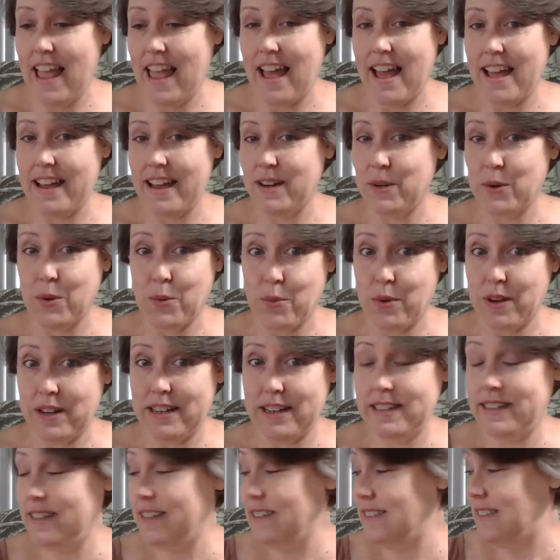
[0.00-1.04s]
I don't know what
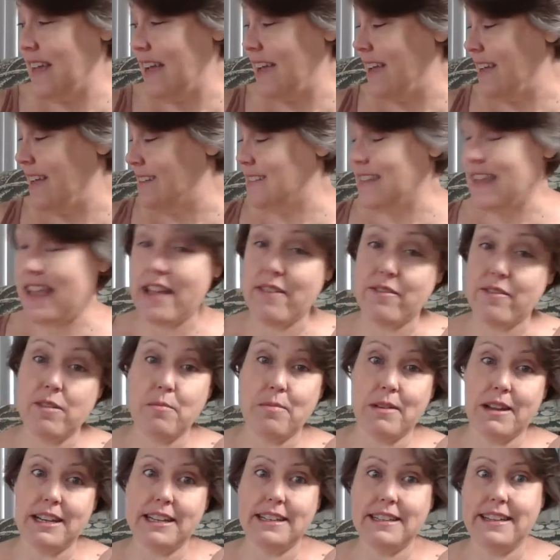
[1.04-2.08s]
it is. I guess
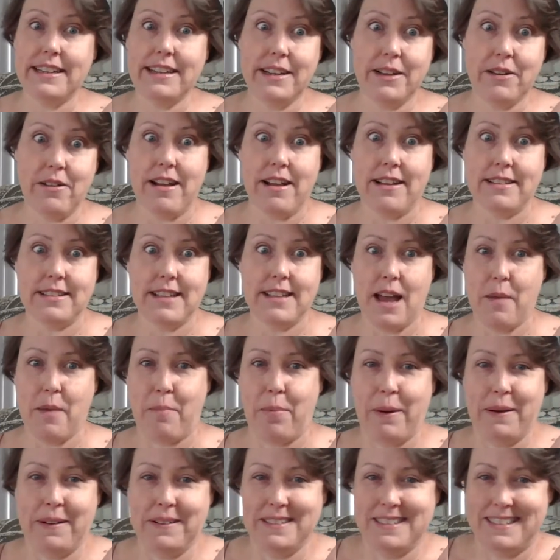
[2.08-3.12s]
everybody needed
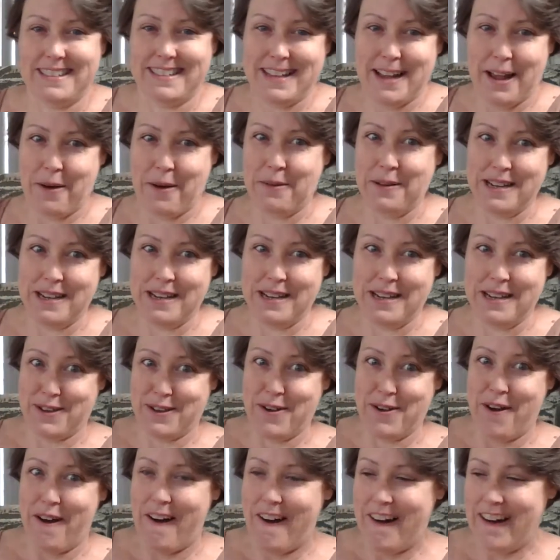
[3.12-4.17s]
grasshopper, so it's
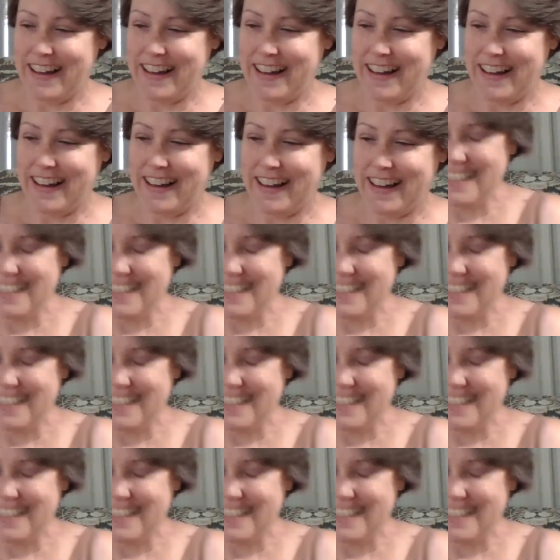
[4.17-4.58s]
gone.